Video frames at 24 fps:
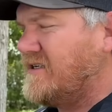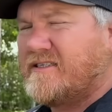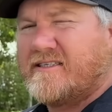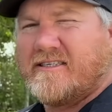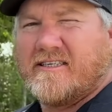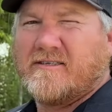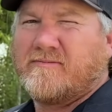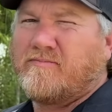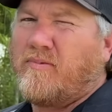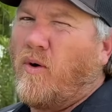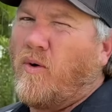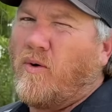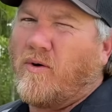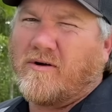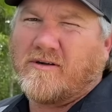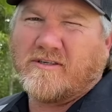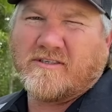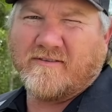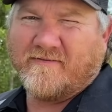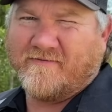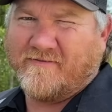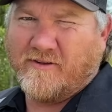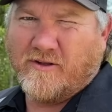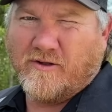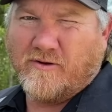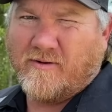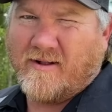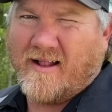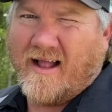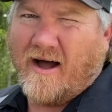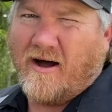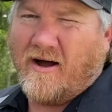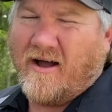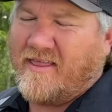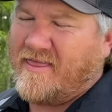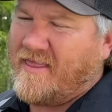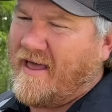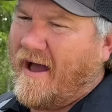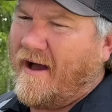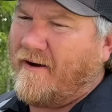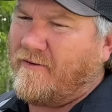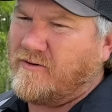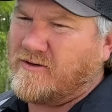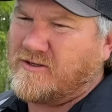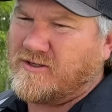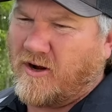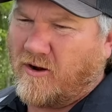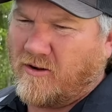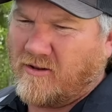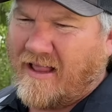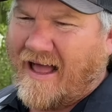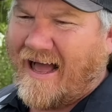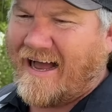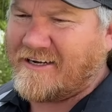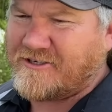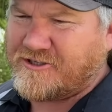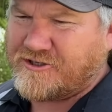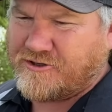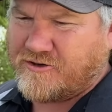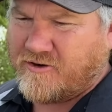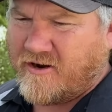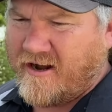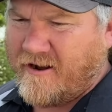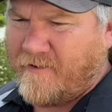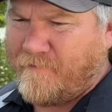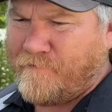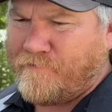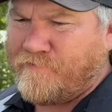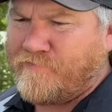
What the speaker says: she's pouring some fluid out, and that was our last trip.